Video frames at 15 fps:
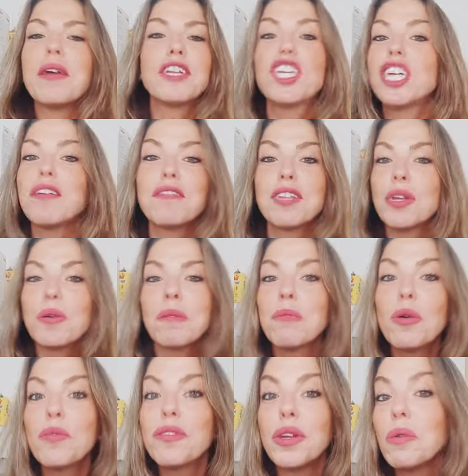it shifts you, it
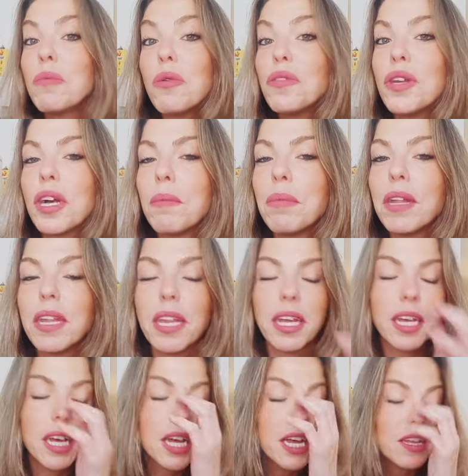moves you, it moves you
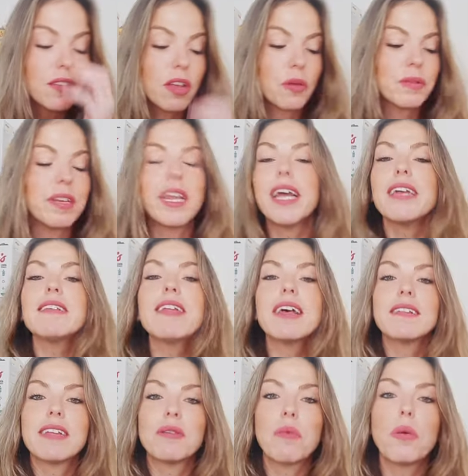completely. So today's
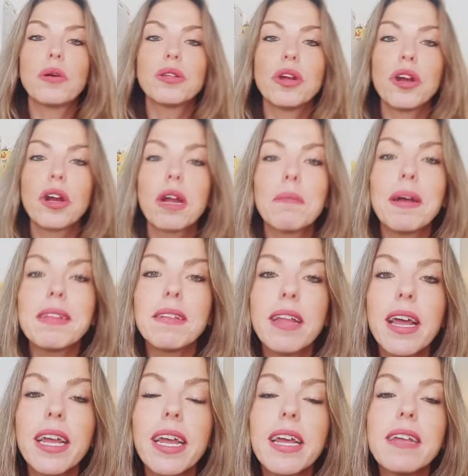lesson, what we're talking about
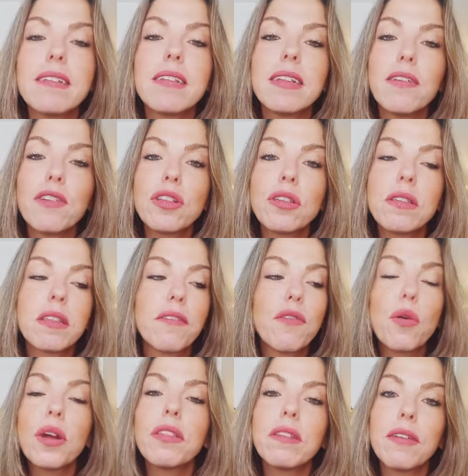today is the difference. The
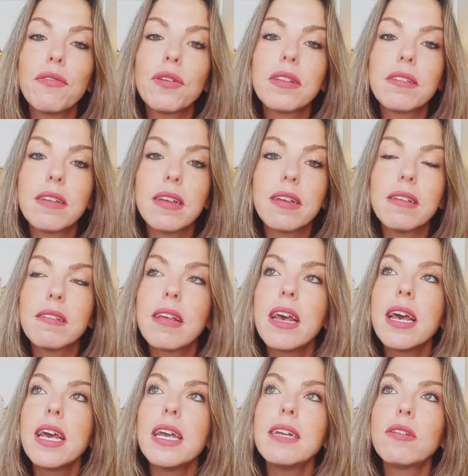fourth difference is
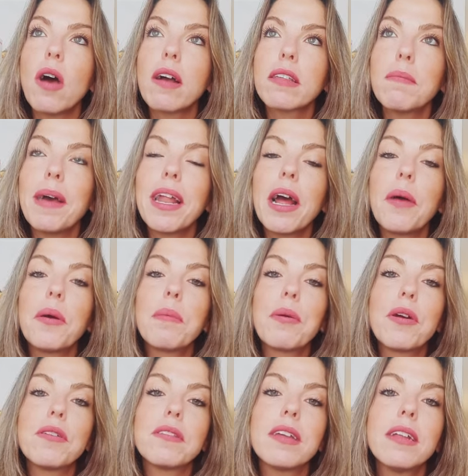he talks about how a
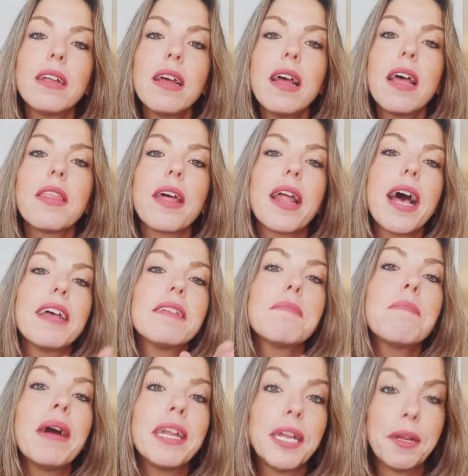person that has
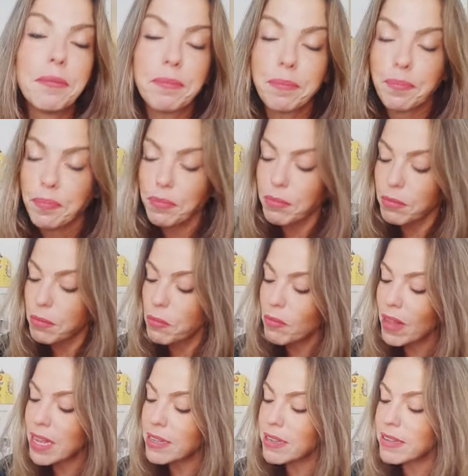money
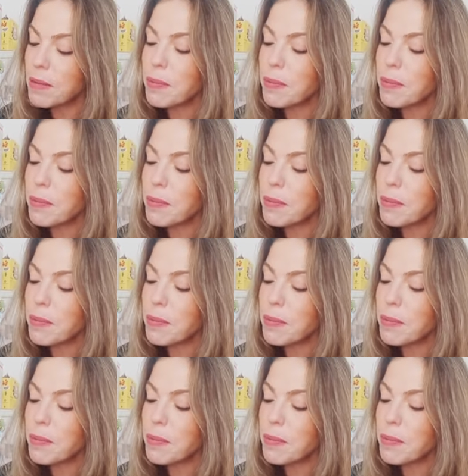says the